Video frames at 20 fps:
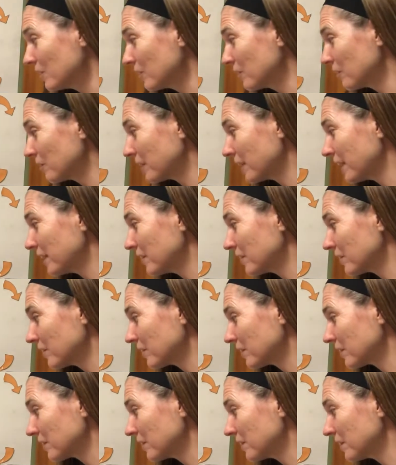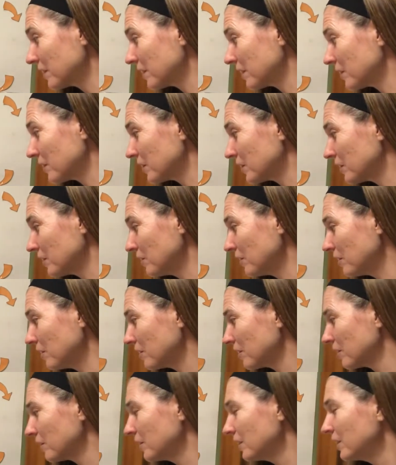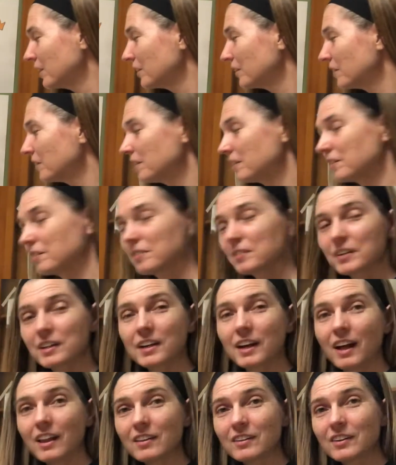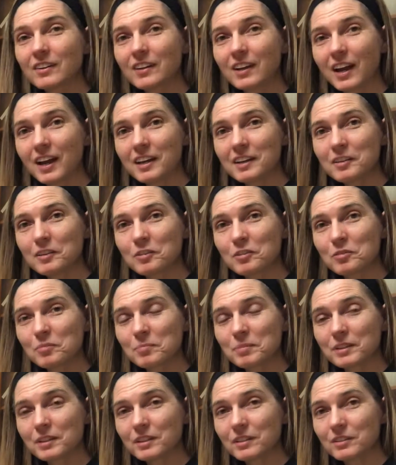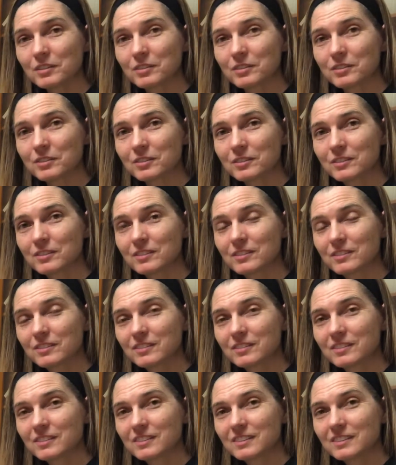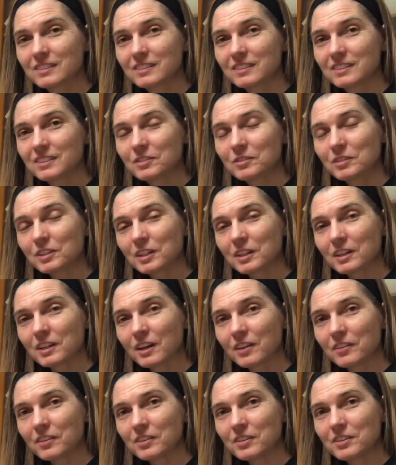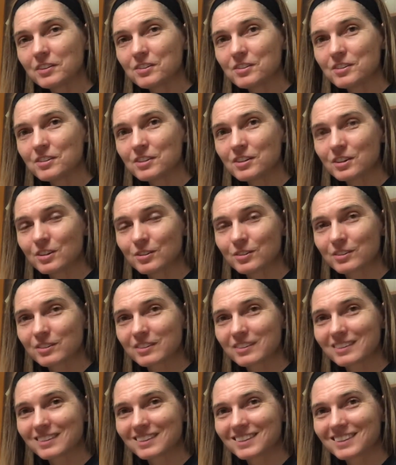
Great. Circle the number 2 with a different color. I used blue. What color did you use?